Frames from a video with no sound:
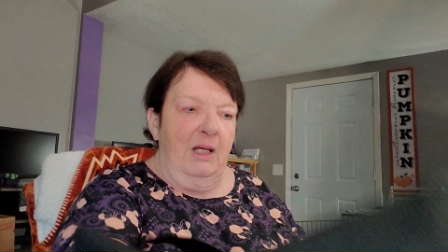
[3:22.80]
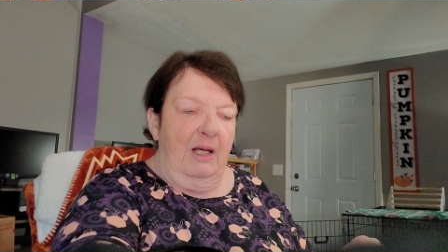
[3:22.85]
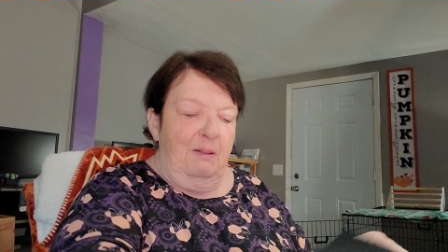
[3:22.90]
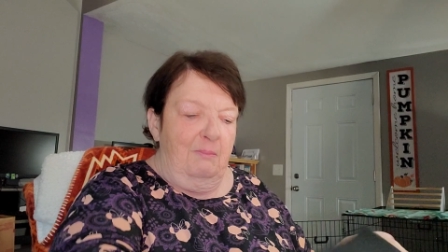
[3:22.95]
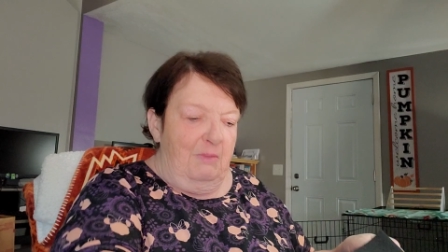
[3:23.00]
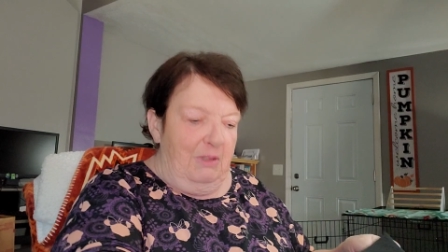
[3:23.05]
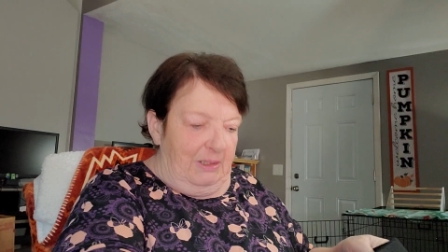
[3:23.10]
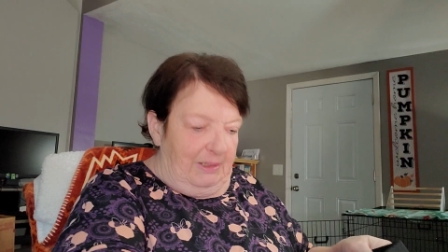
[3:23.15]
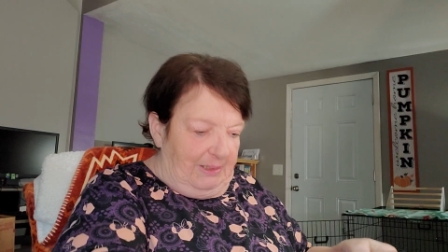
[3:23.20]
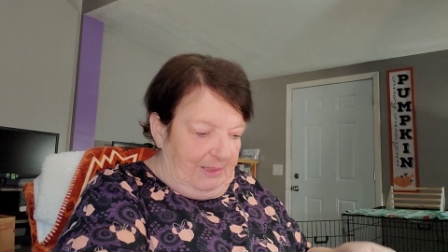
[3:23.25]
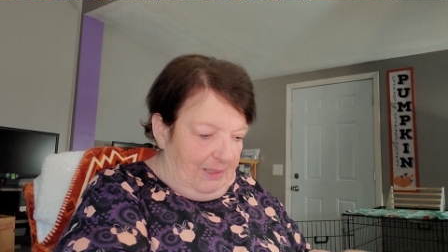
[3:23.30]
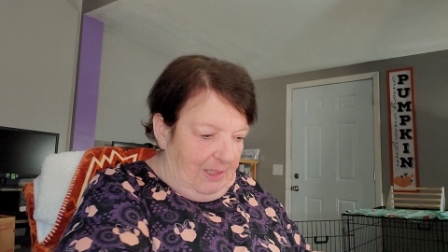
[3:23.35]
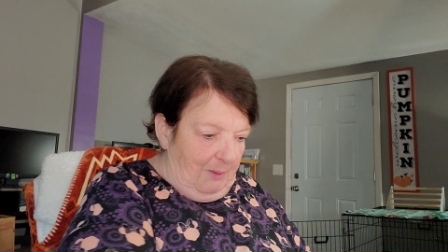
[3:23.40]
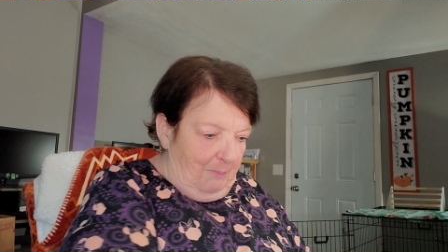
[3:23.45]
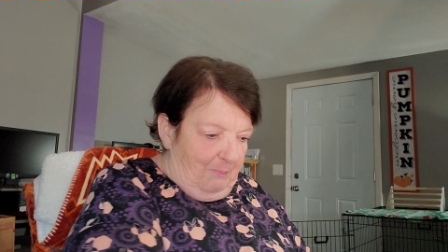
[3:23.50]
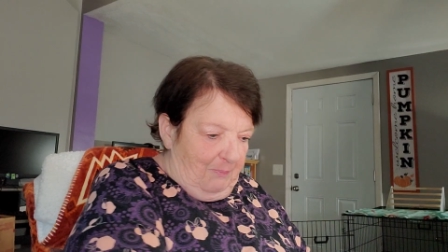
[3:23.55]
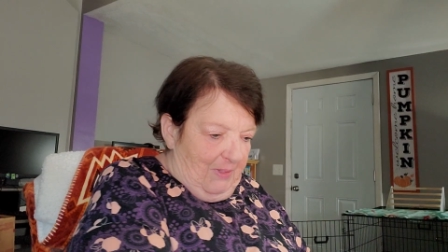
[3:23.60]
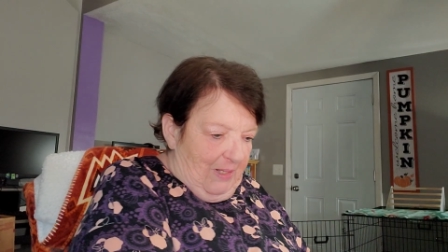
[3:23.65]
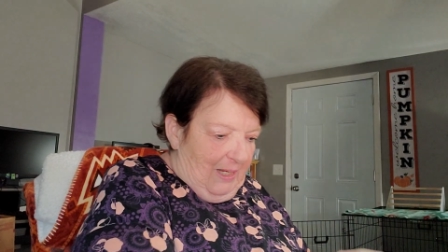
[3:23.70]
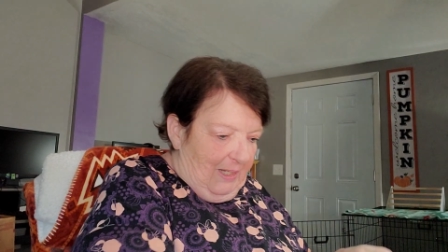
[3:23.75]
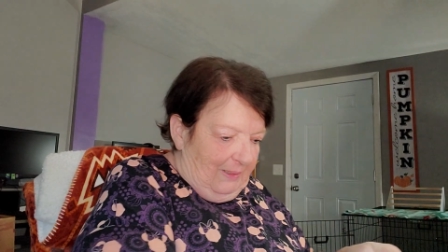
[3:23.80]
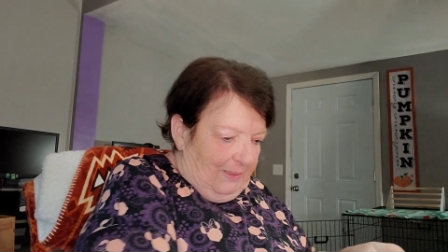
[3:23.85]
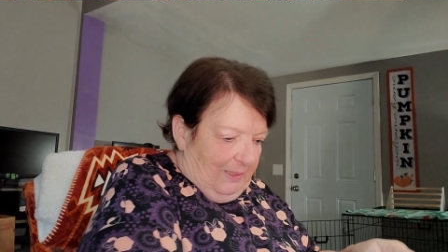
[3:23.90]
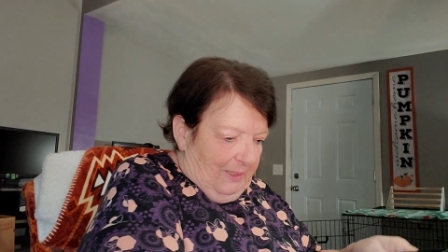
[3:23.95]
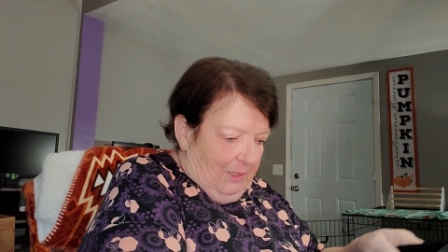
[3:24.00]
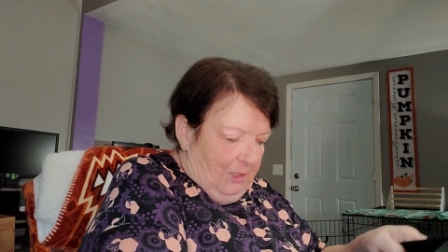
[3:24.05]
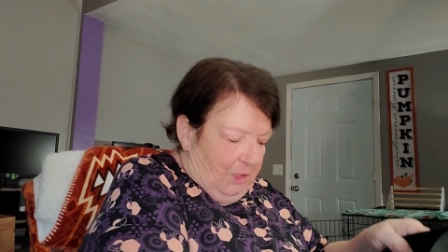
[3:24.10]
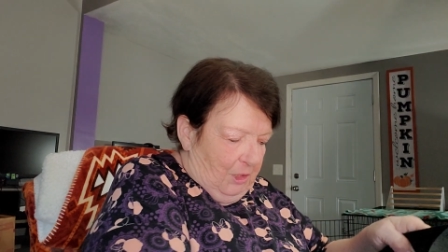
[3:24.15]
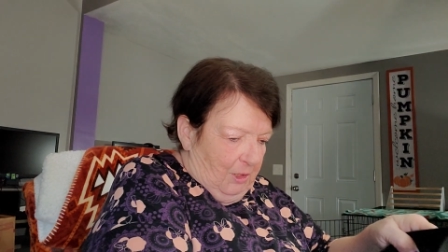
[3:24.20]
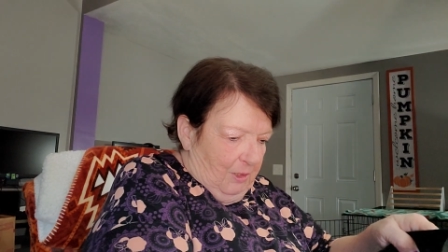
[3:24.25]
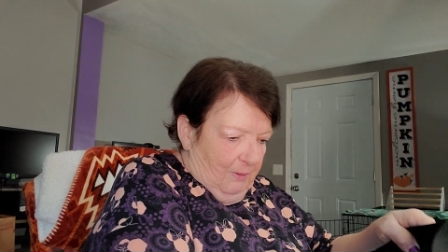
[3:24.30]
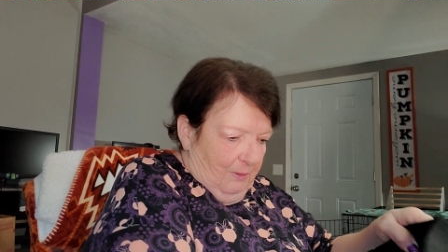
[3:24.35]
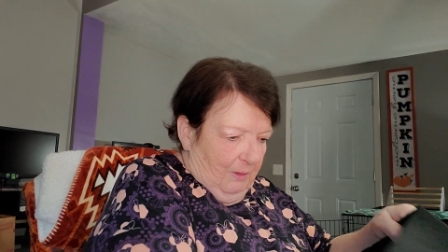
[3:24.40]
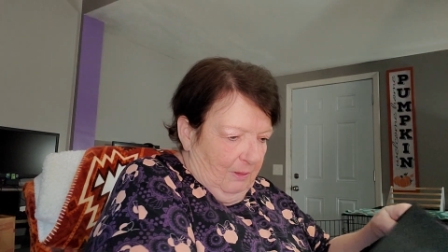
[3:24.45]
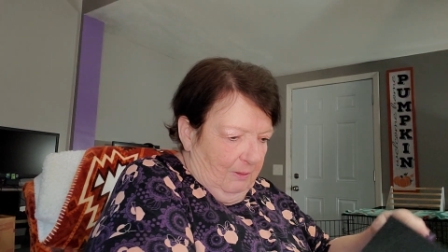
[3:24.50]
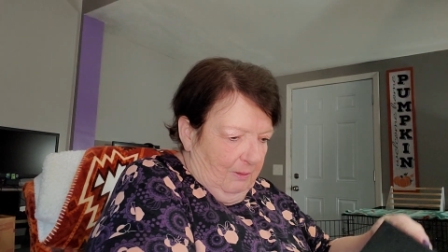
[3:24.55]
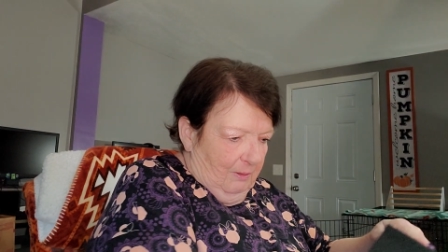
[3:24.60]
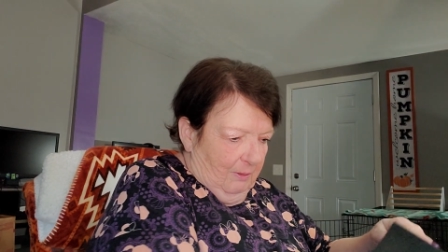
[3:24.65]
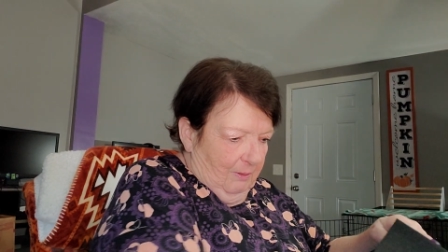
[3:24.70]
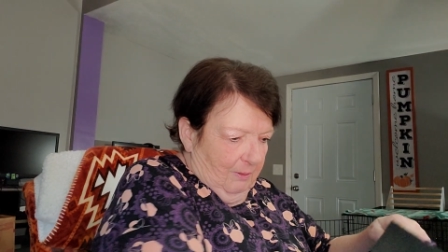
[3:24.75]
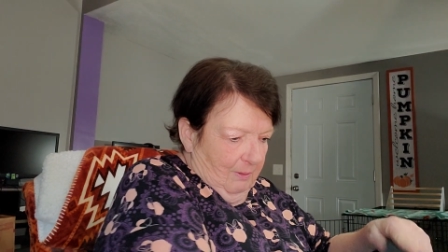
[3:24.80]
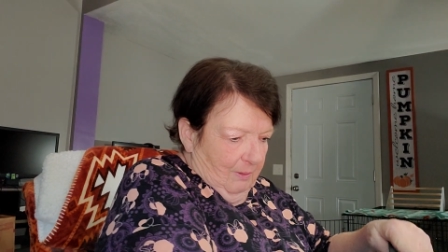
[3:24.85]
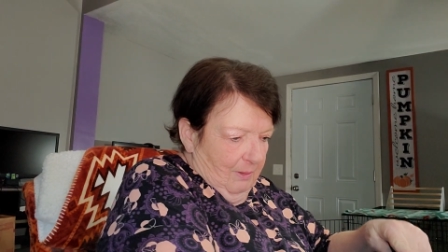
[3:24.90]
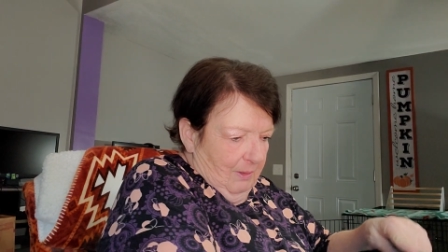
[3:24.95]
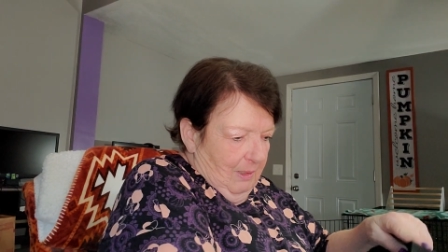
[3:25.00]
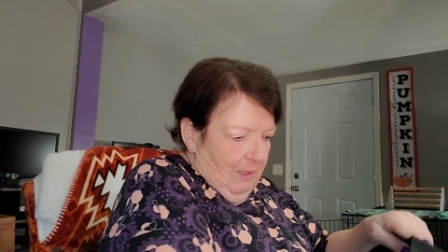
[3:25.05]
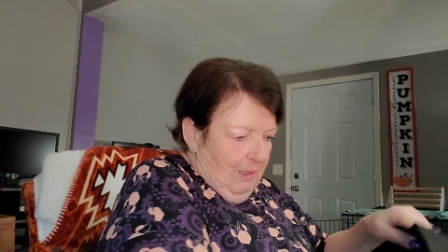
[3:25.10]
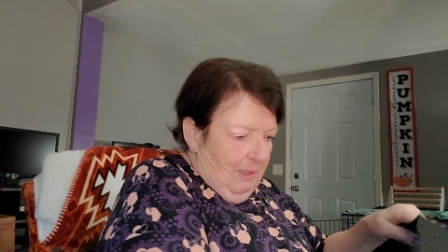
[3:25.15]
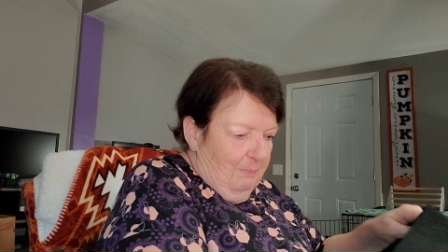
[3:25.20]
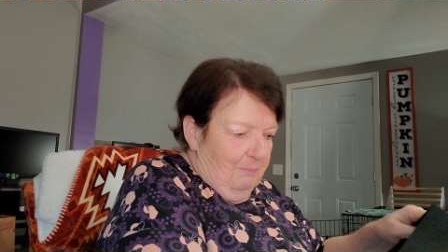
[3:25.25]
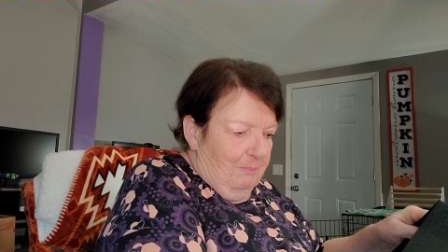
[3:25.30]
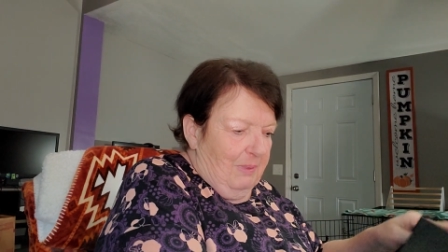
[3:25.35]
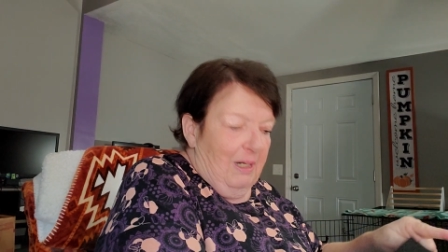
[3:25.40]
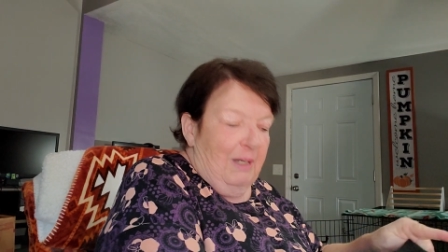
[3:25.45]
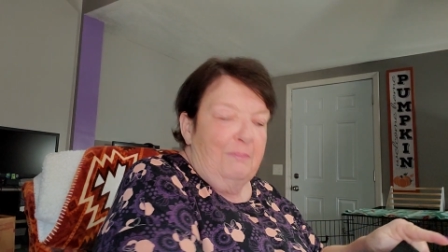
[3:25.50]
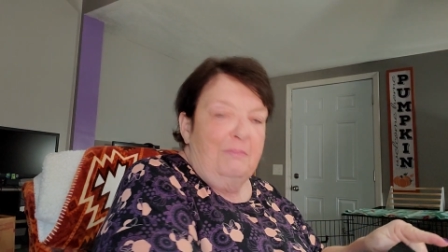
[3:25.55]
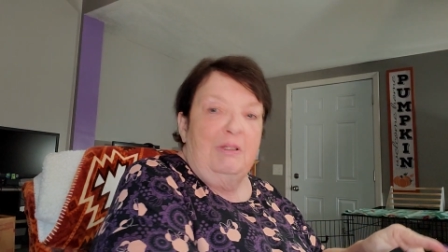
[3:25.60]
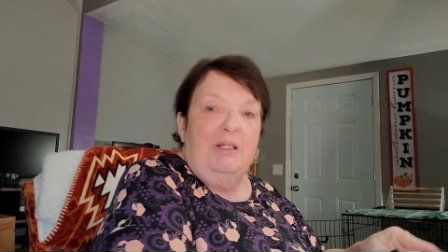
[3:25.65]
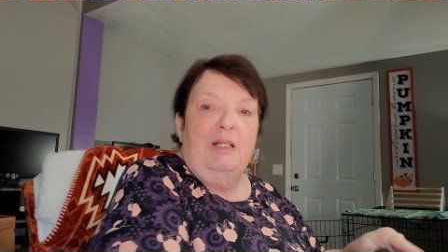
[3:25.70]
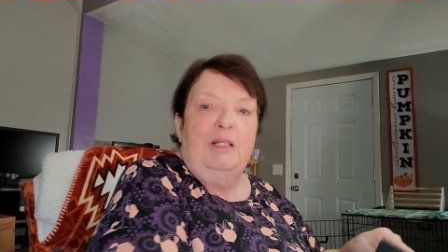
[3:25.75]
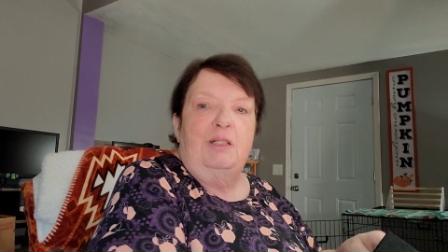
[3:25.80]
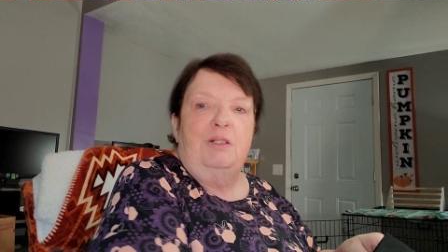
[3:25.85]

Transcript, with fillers: I'm going to skip that this year. But I'm going